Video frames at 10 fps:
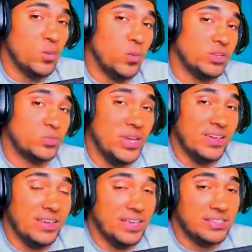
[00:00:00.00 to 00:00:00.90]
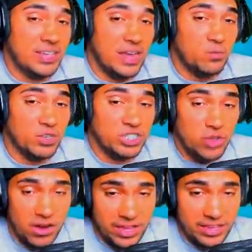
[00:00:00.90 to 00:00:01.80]
what's weak against and what's
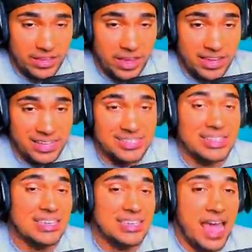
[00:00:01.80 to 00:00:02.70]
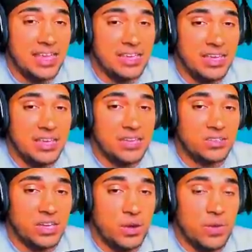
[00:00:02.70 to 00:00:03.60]
strong against the Yeti.
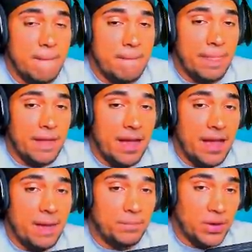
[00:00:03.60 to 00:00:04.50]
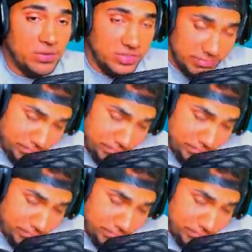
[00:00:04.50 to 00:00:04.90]
So uh, bros,